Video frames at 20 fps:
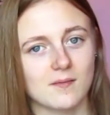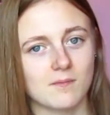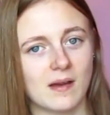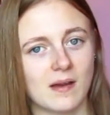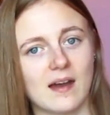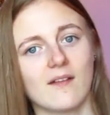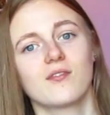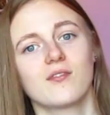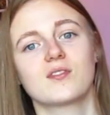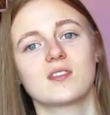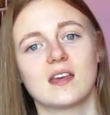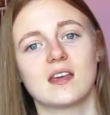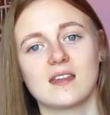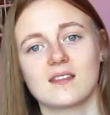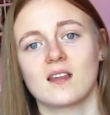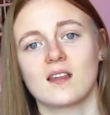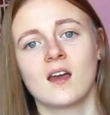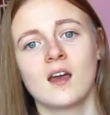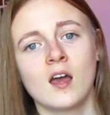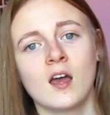Maths
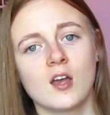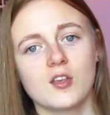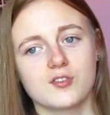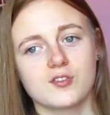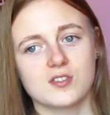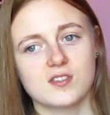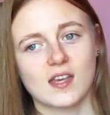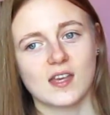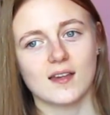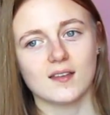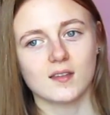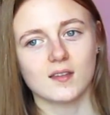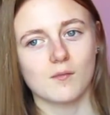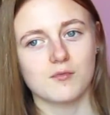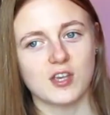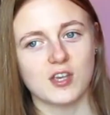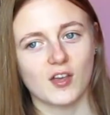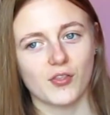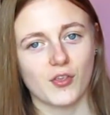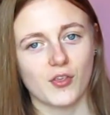is just that
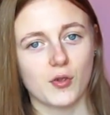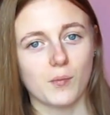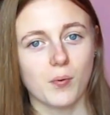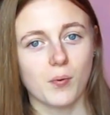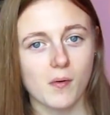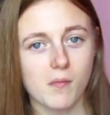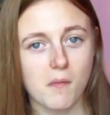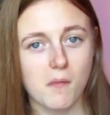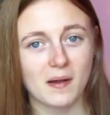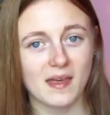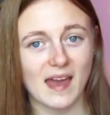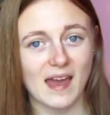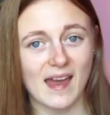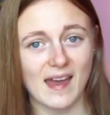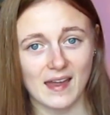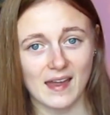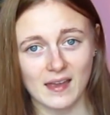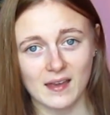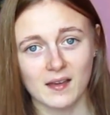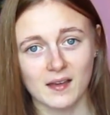subject that you probably
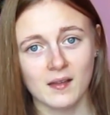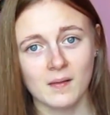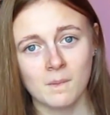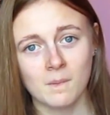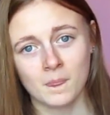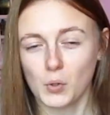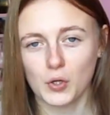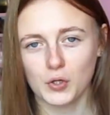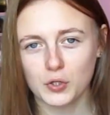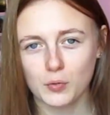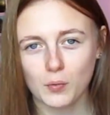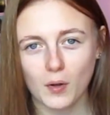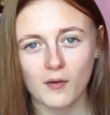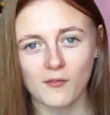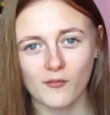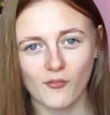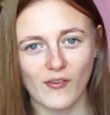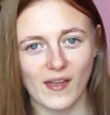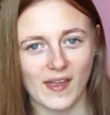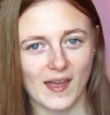hate, but you
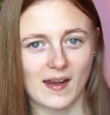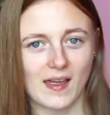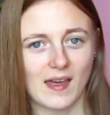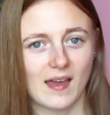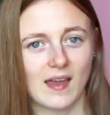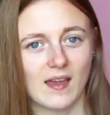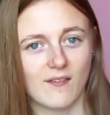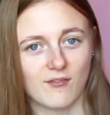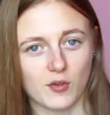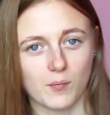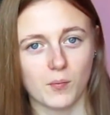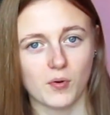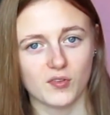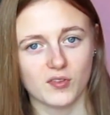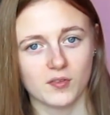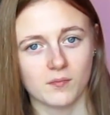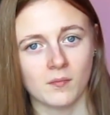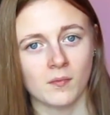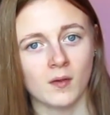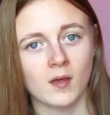won't fail it if you put
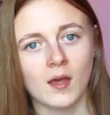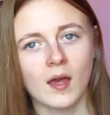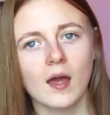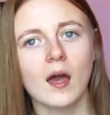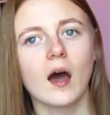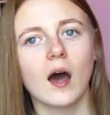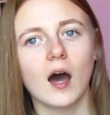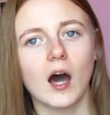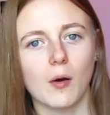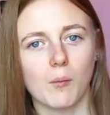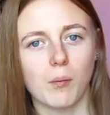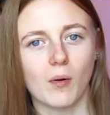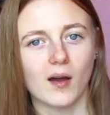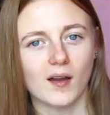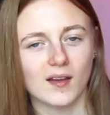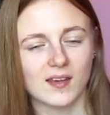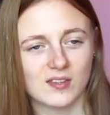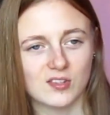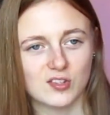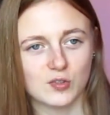some hard
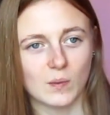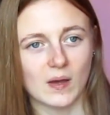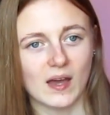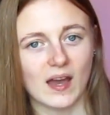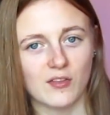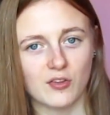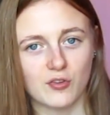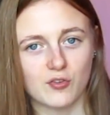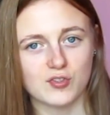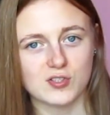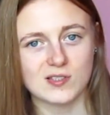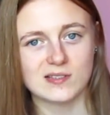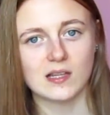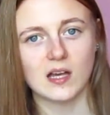work into it and you just